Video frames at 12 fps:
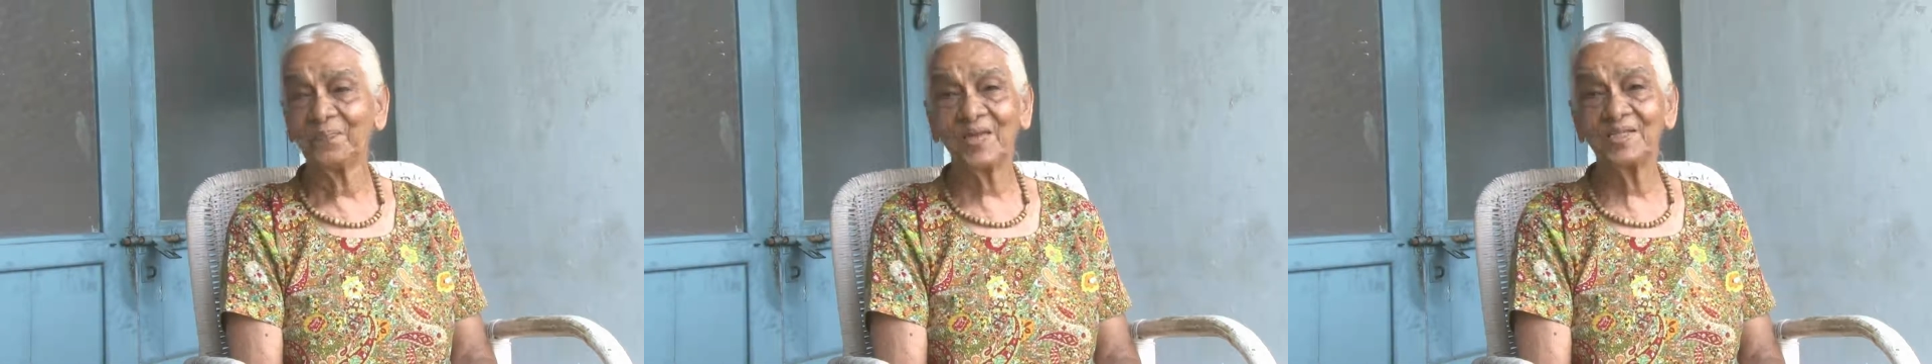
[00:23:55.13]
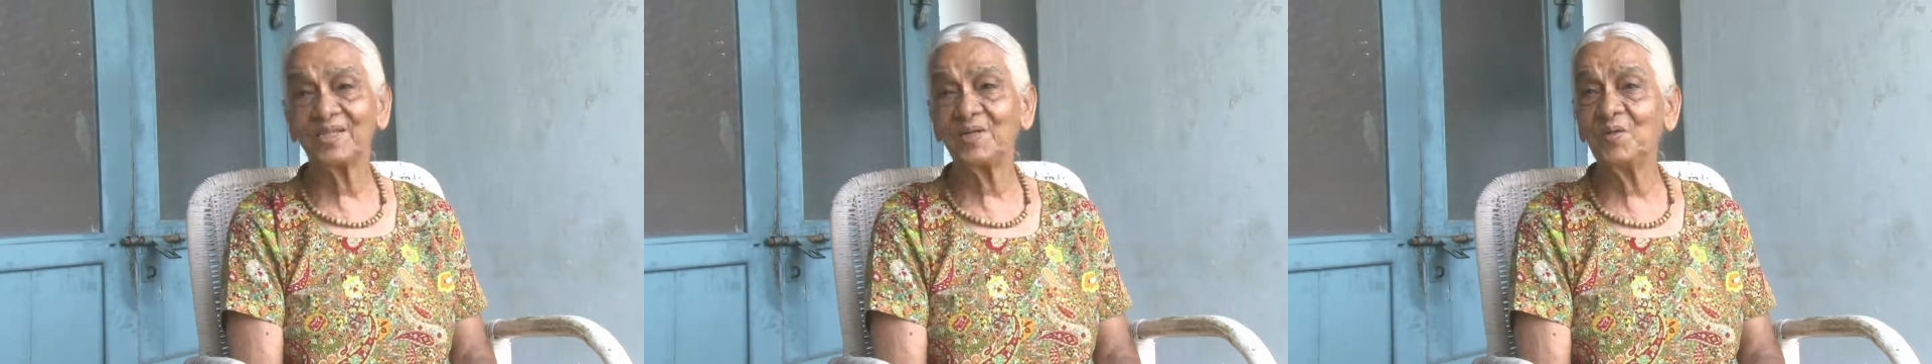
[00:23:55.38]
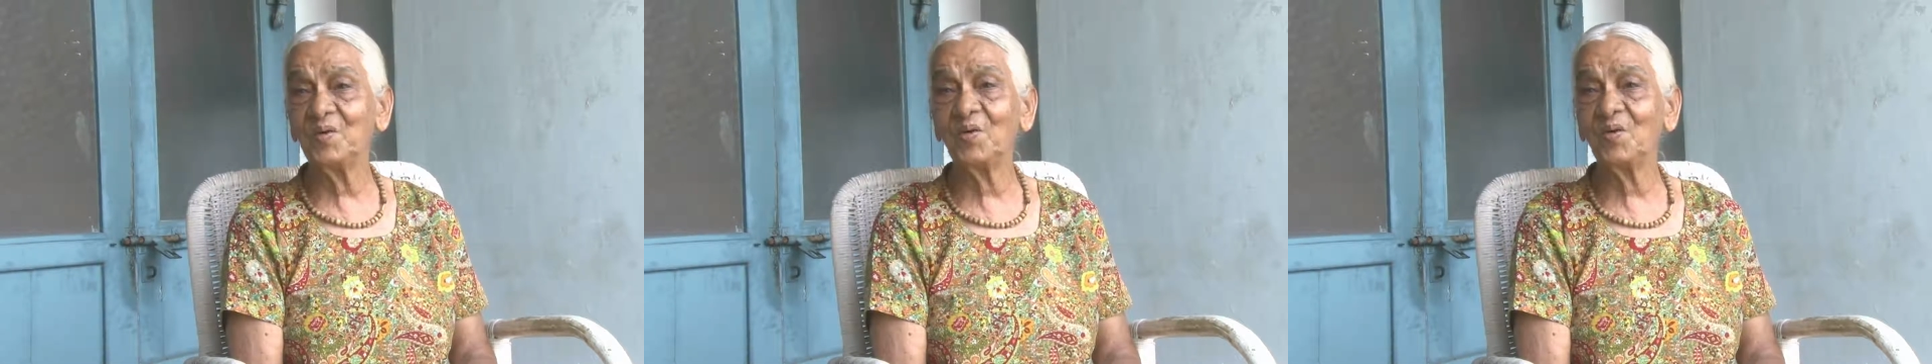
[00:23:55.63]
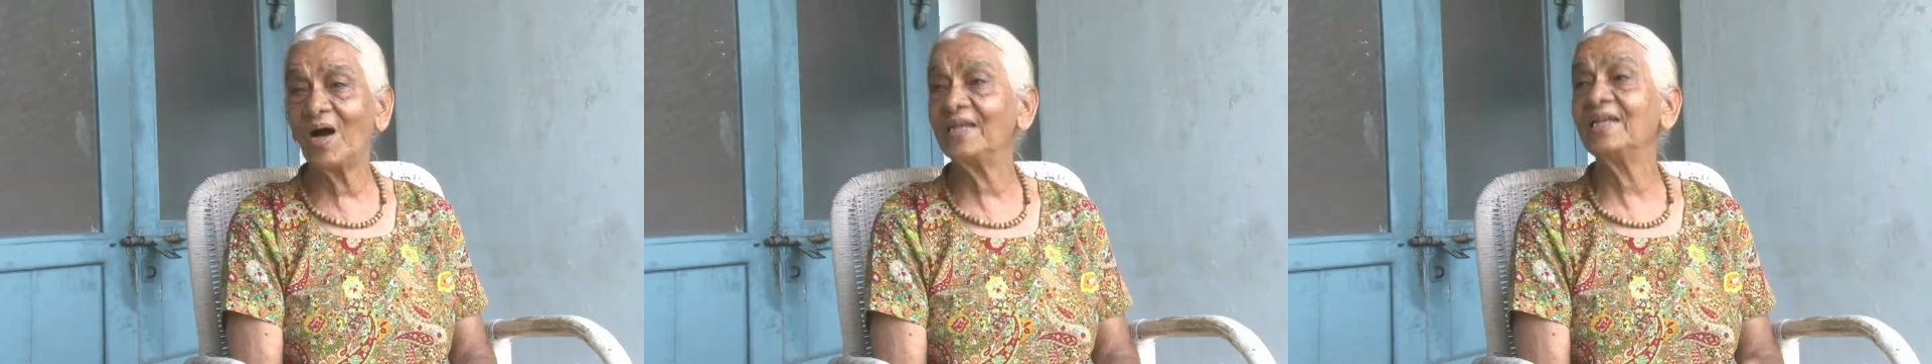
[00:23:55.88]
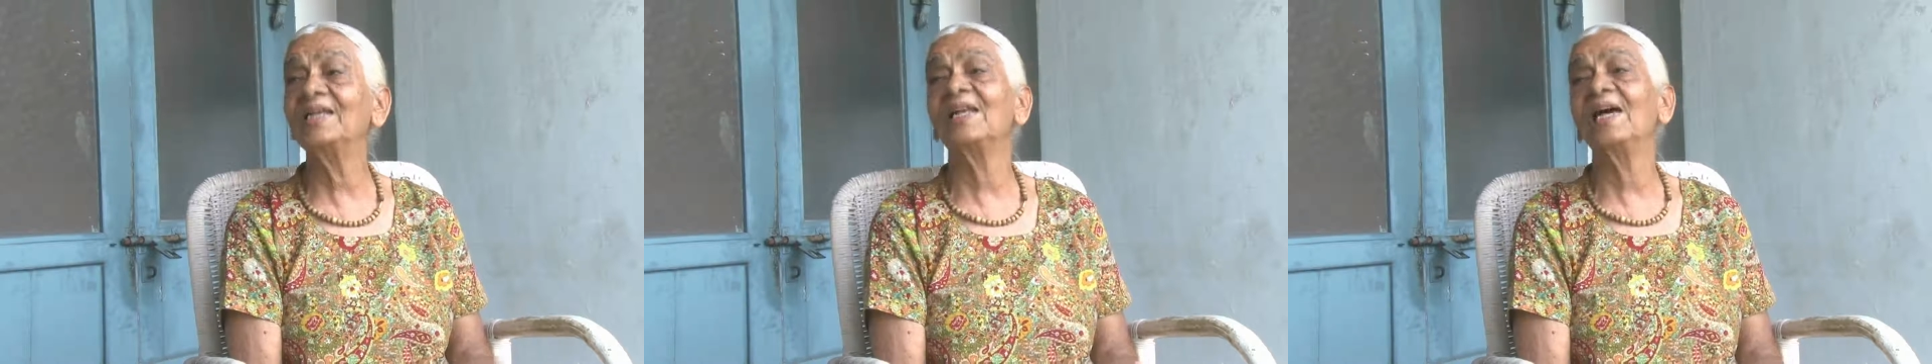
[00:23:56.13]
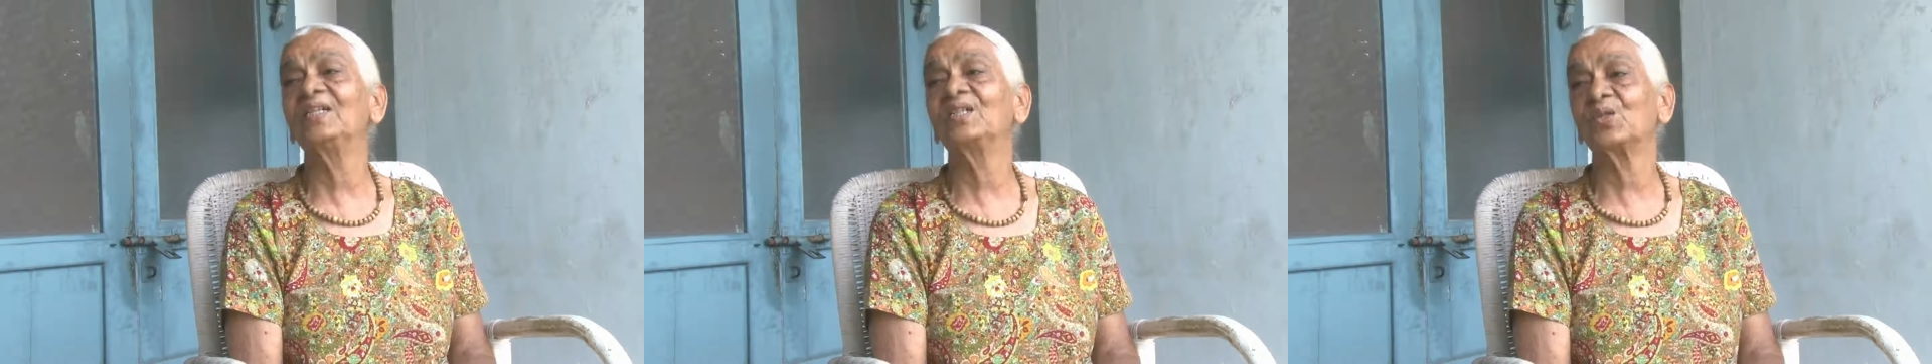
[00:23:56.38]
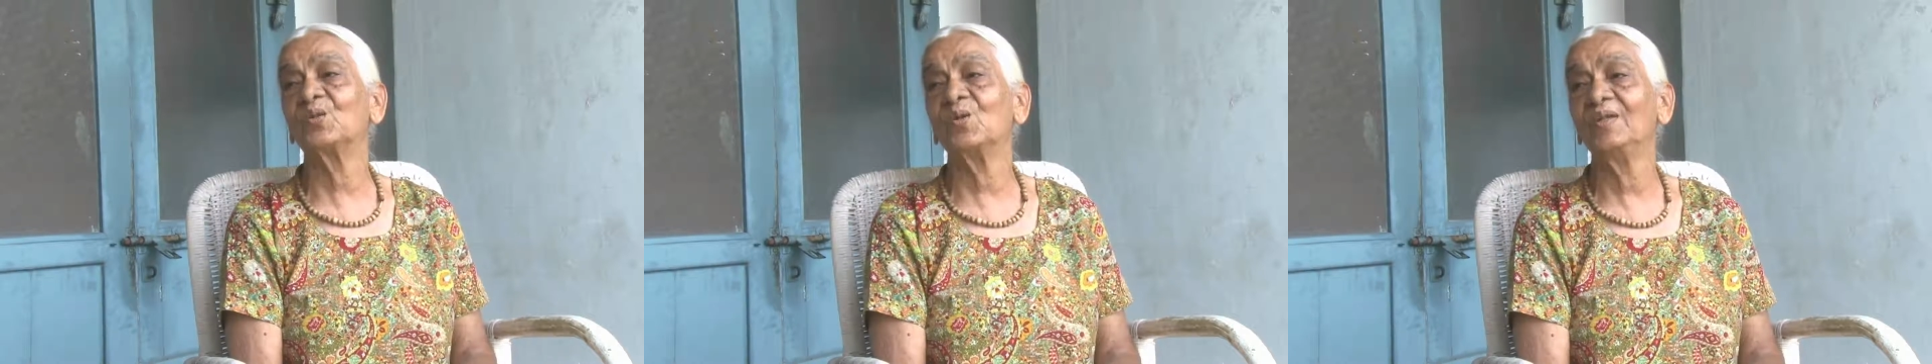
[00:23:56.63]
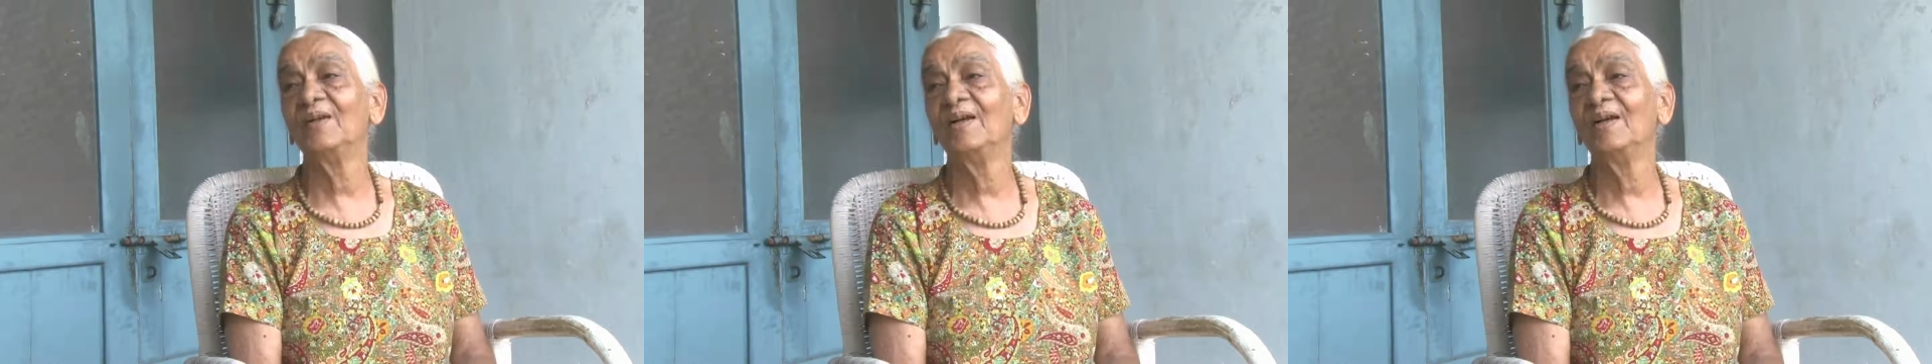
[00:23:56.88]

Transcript: I said, no, I didn't like school.